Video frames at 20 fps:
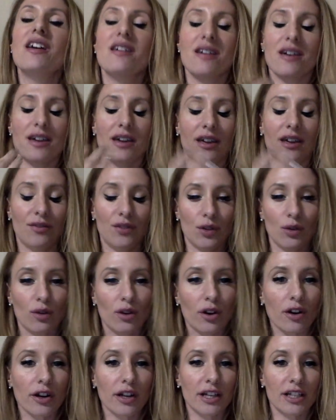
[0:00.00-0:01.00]
It gives you
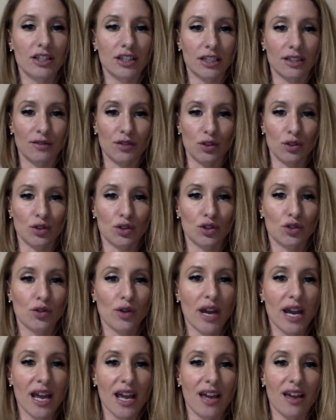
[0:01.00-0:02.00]
courage, it gives you
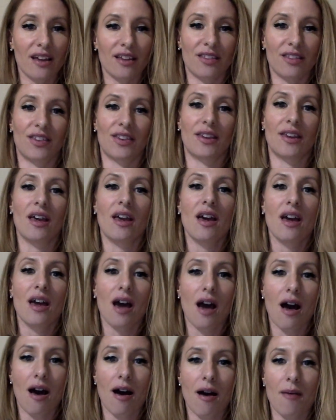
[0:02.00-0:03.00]
strengths,
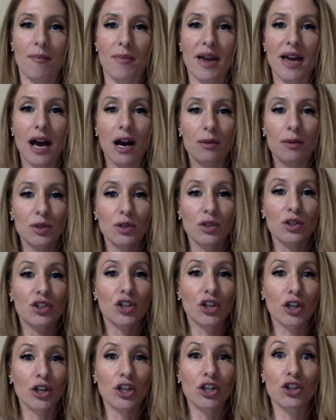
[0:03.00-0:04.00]
um, it helps you to
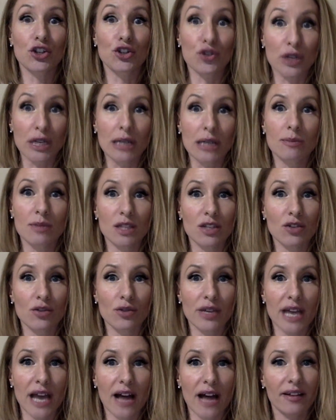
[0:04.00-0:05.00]
turn your dreams into
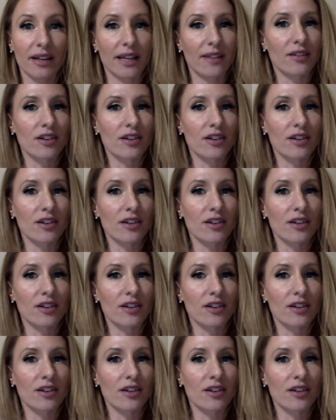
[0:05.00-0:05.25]
reality.